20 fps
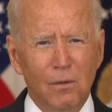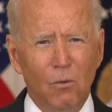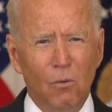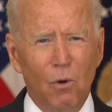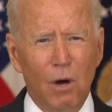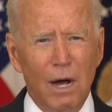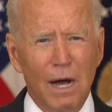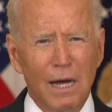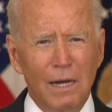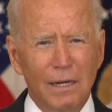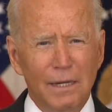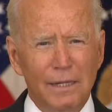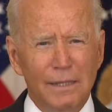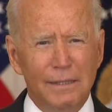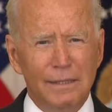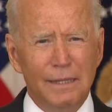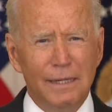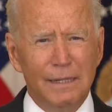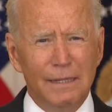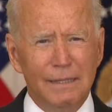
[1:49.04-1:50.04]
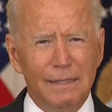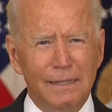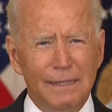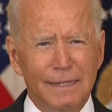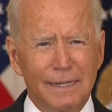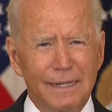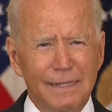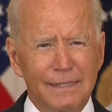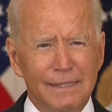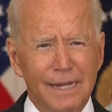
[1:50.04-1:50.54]
While it, uh,
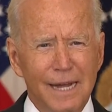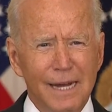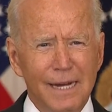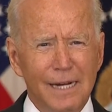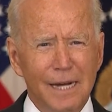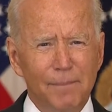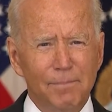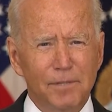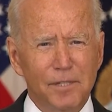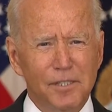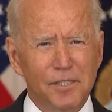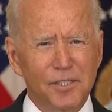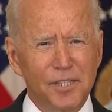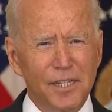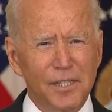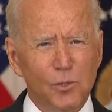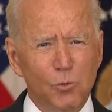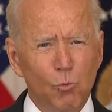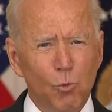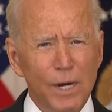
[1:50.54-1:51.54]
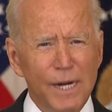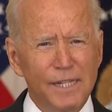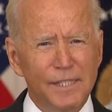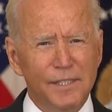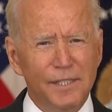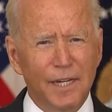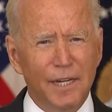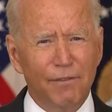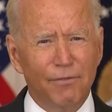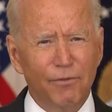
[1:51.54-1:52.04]
it can take up to six weeks
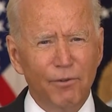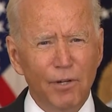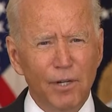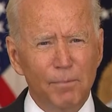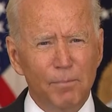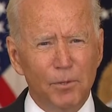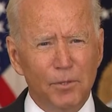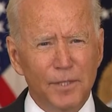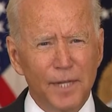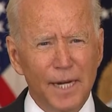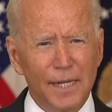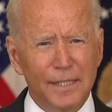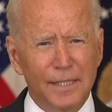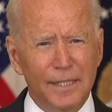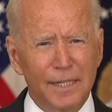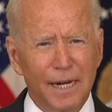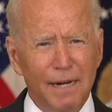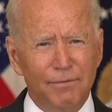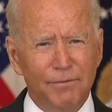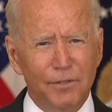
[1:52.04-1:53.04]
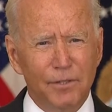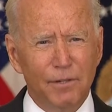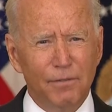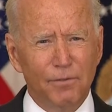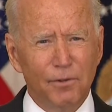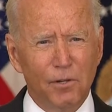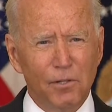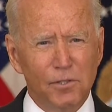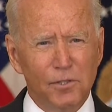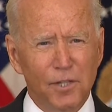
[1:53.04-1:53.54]
to get fully protected after your
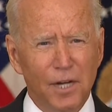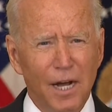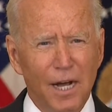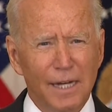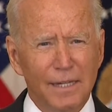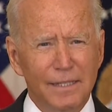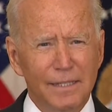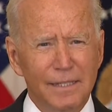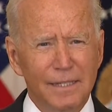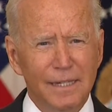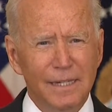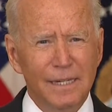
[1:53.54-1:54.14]
first shot,